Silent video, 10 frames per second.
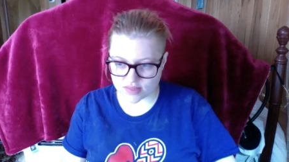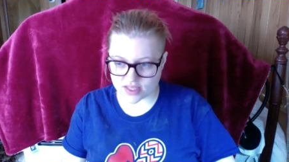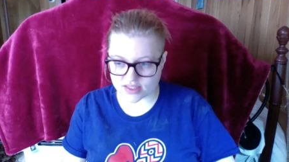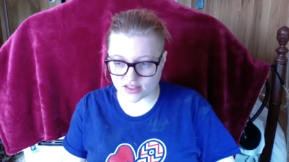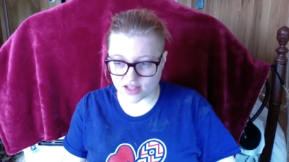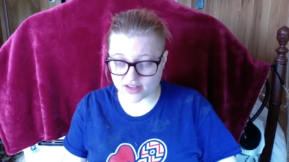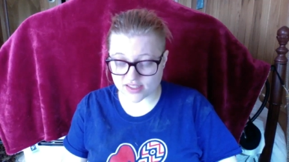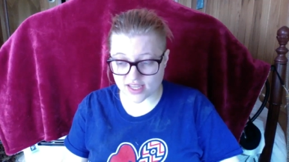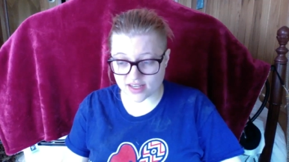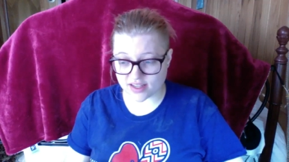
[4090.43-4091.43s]
That's a lot of
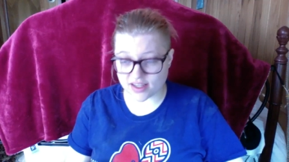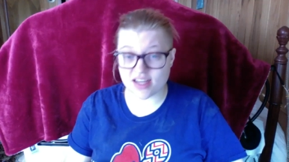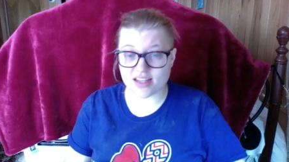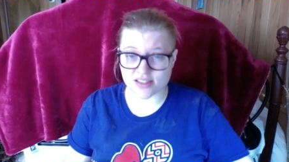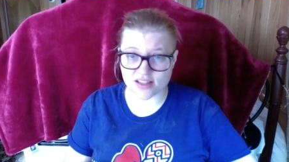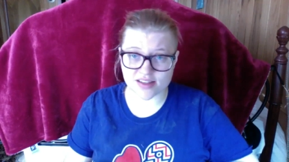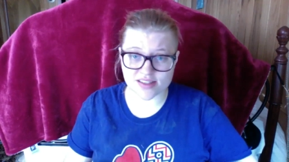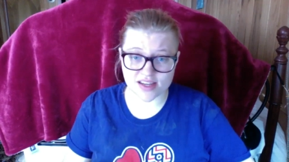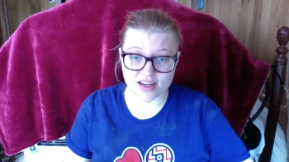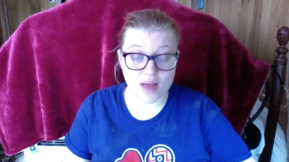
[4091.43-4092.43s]
sanding. It is a lot of
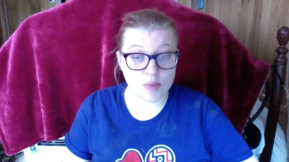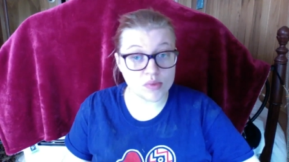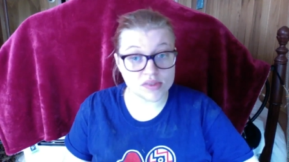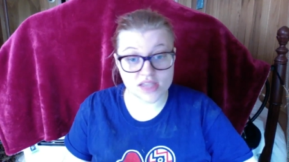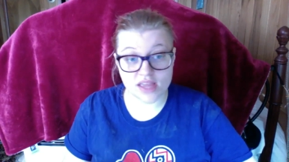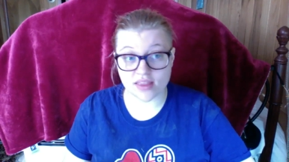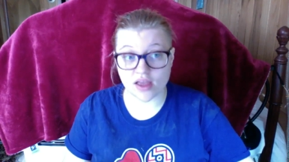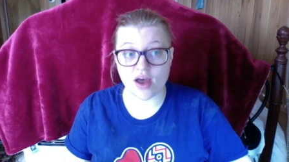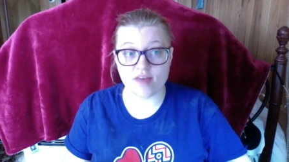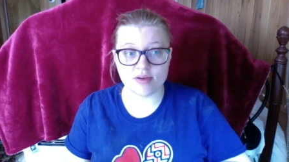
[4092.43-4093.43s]
sanding. I'm almost done
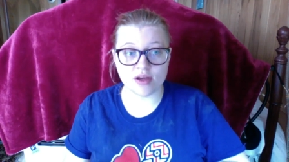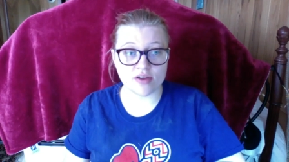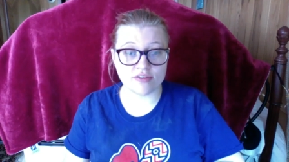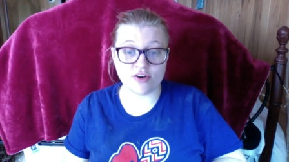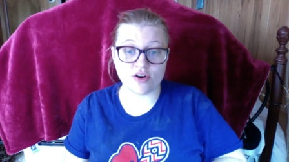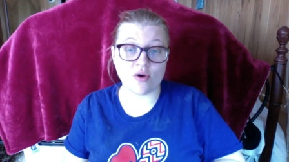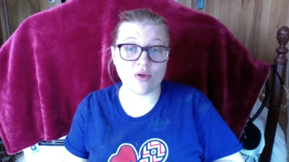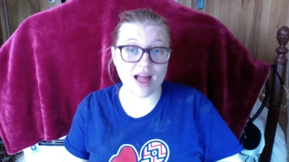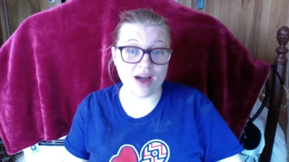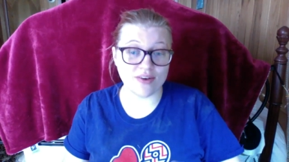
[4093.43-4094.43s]
though. I've been going for a
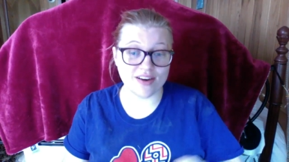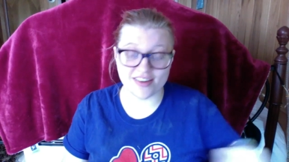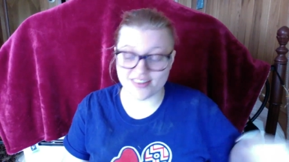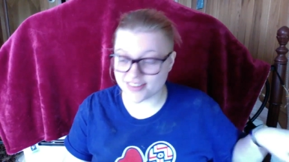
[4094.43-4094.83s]
whole hour.